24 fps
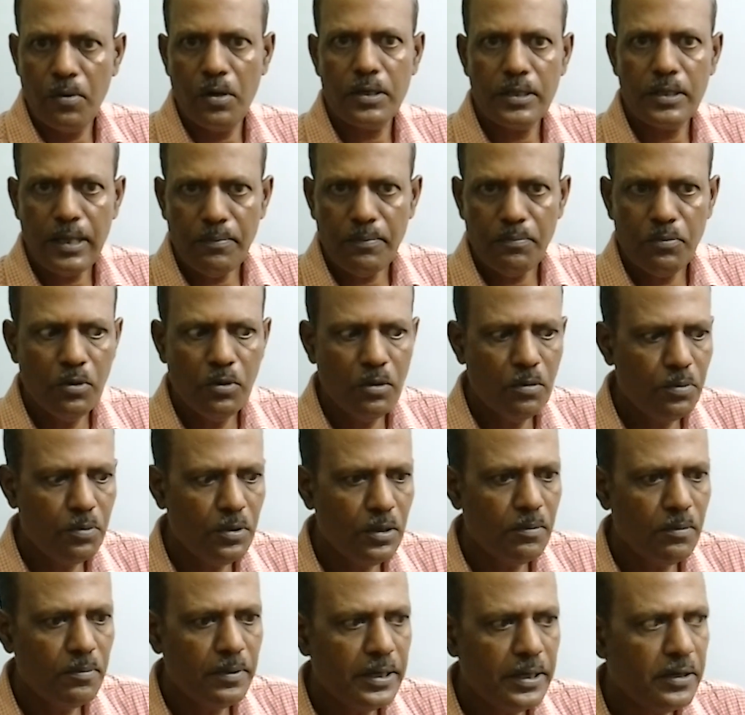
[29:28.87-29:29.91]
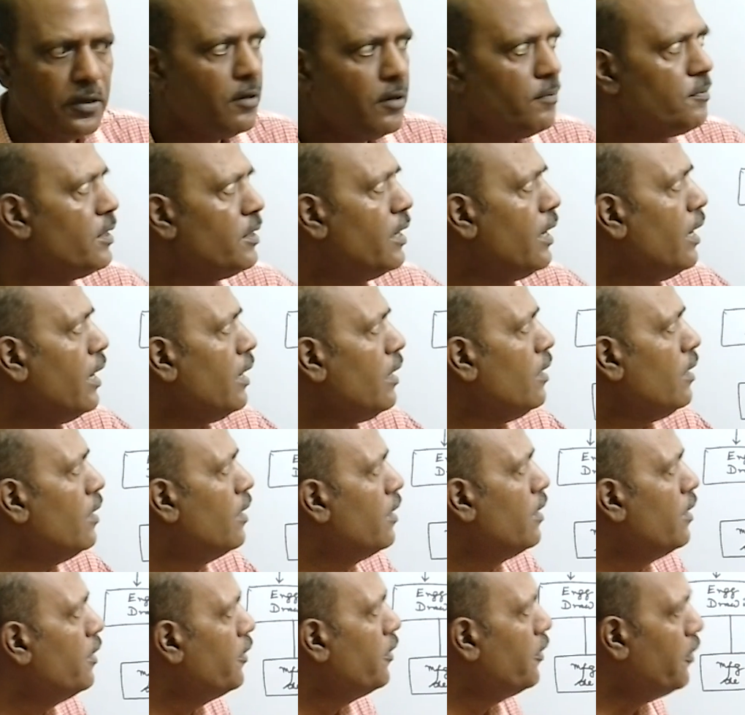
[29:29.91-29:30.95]
for the fulfillment of
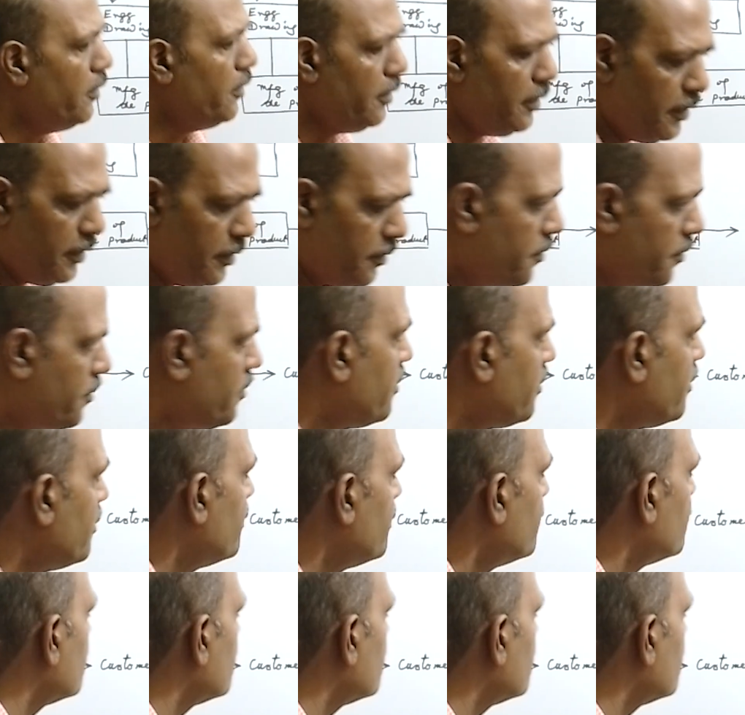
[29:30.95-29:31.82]
their need.